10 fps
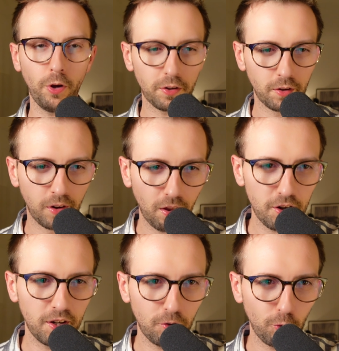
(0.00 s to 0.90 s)
right, another
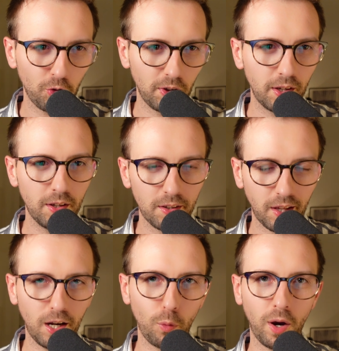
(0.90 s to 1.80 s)
interesting
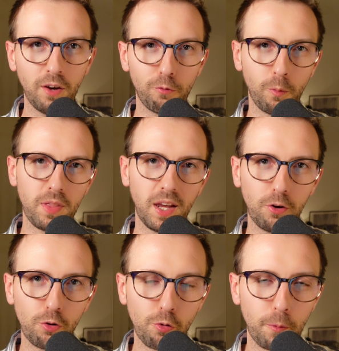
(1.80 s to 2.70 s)
takeaway from the
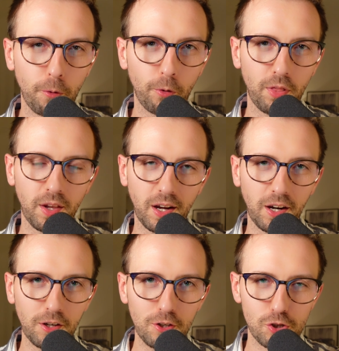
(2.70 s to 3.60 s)
annual report that
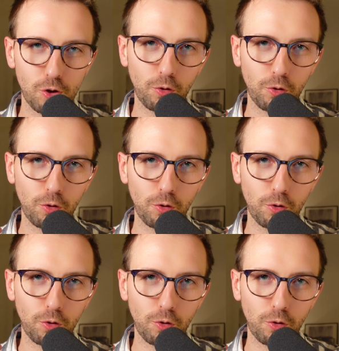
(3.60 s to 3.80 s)
I show